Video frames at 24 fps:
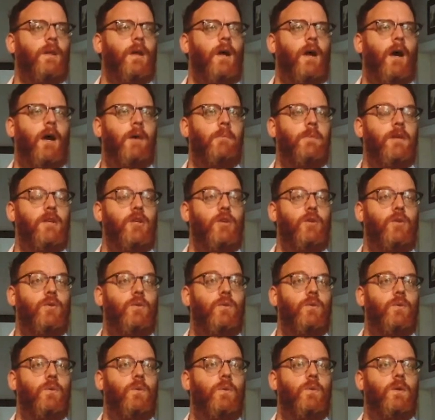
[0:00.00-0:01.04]

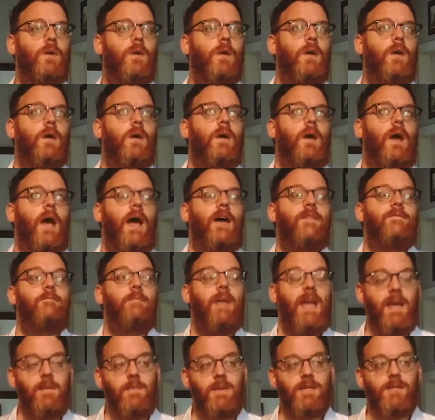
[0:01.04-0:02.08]
You have
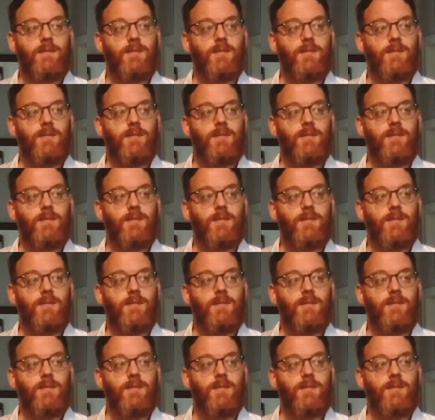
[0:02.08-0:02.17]
maybe